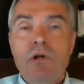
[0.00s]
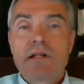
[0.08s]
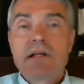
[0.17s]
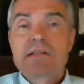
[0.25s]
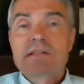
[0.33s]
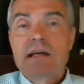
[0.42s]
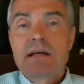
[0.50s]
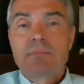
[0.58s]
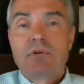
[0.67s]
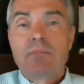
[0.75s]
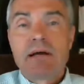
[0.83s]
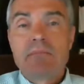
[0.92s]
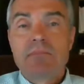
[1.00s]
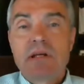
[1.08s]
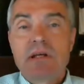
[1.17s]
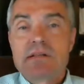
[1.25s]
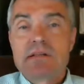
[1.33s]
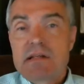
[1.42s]
an example might
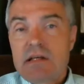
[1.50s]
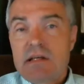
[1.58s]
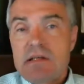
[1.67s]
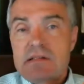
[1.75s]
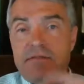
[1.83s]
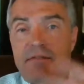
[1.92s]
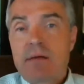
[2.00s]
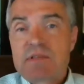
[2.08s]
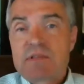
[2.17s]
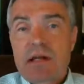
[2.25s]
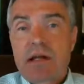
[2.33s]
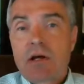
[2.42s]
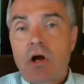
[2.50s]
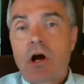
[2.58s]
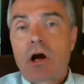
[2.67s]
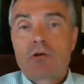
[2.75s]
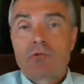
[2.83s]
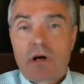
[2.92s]
be is is if I'm selling
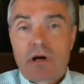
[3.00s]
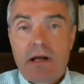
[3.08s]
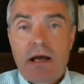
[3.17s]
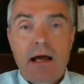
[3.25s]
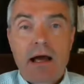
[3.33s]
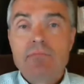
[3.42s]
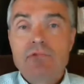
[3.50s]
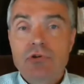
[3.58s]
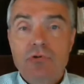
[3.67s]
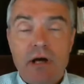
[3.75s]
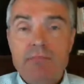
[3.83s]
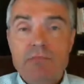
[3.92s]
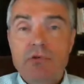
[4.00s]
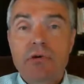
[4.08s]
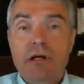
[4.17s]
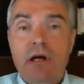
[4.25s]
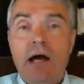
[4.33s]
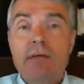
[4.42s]
hardware and I, am doing I'm
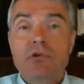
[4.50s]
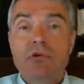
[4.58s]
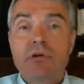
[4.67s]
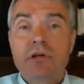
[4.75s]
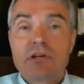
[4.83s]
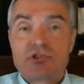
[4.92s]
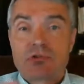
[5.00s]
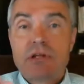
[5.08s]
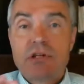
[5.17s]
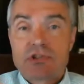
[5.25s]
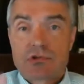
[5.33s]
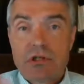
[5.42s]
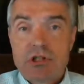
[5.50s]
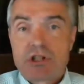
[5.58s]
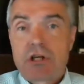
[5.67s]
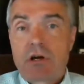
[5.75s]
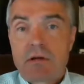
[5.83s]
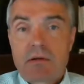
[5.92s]
doing I'm doing a screen to screen
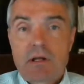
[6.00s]
sharing,